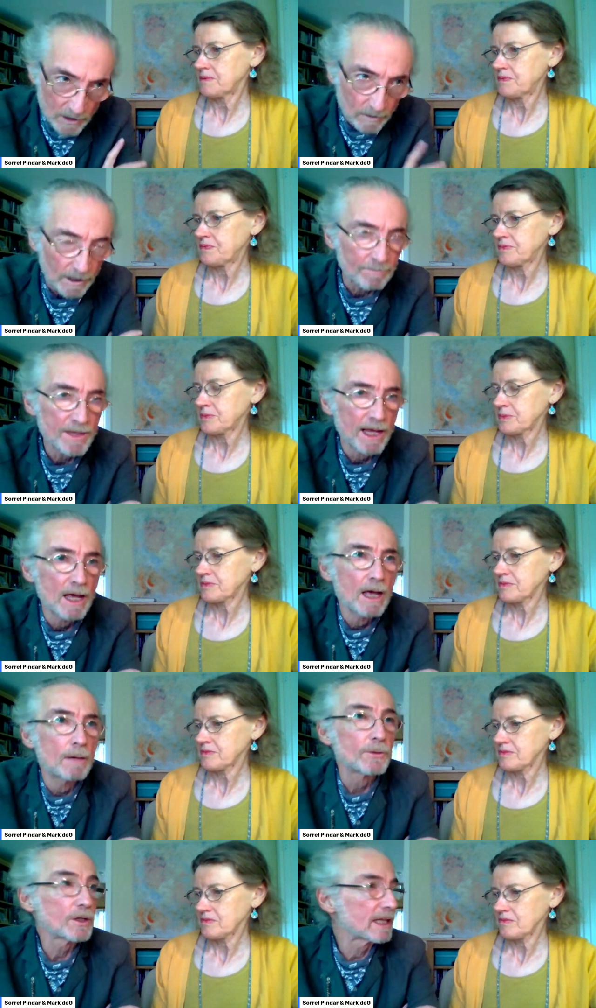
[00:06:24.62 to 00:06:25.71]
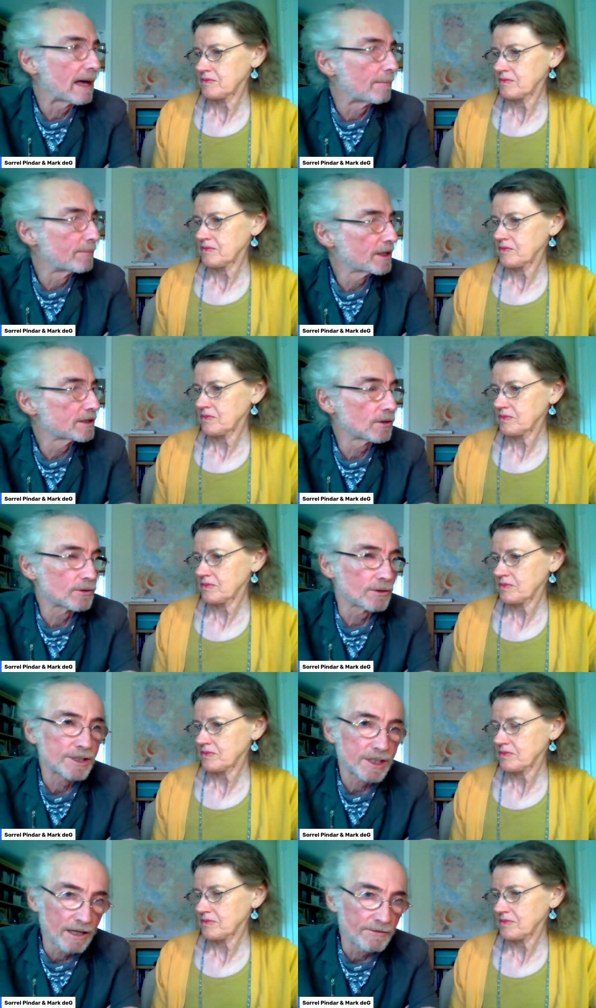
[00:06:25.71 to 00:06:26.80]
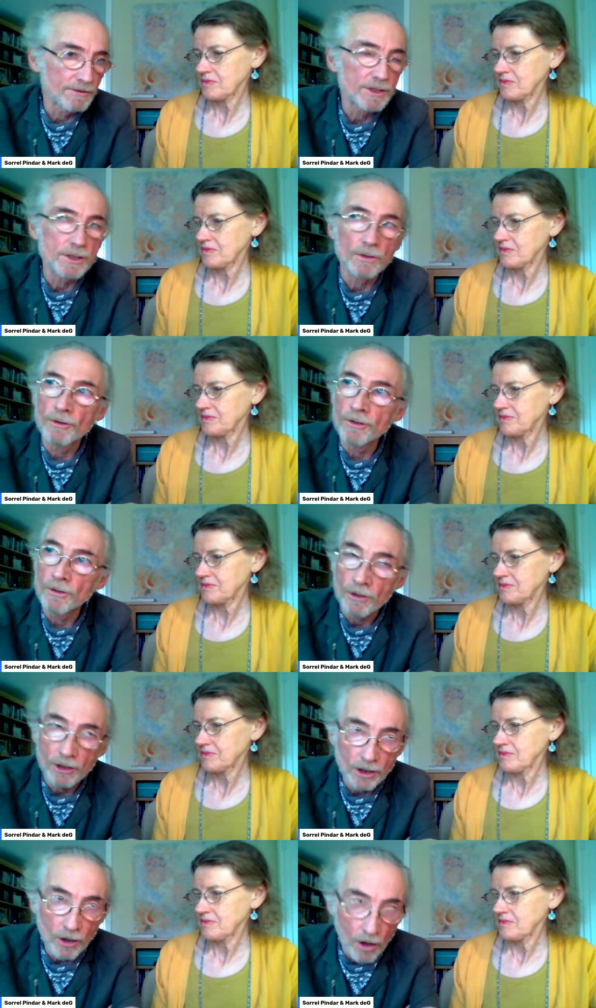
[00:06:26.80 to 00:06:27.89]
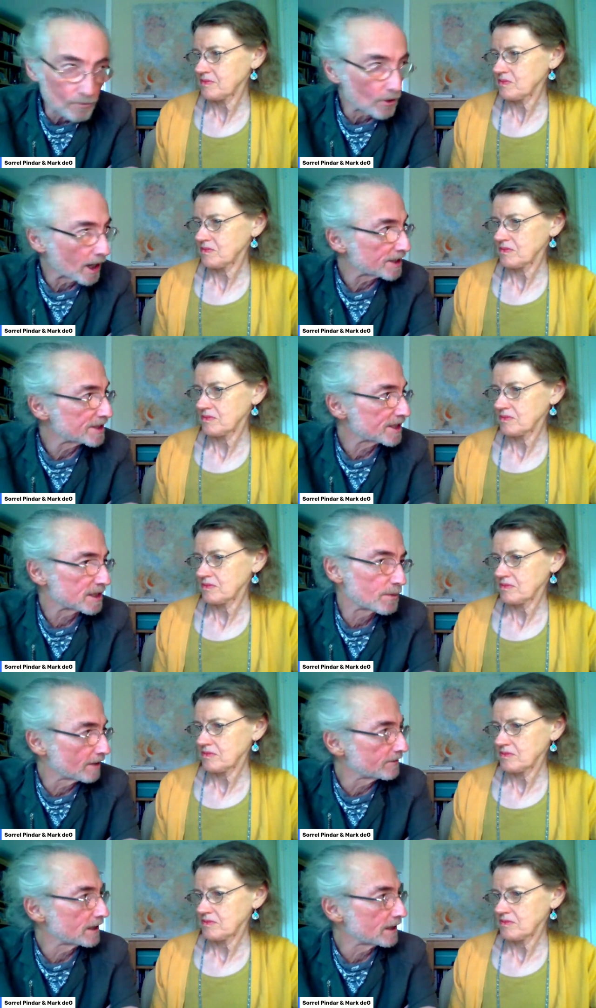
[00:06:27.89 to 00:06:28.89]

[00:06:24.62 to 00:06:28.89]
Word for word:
Speaker 1: absolutely. Putting that burden on your servants or on your comrades is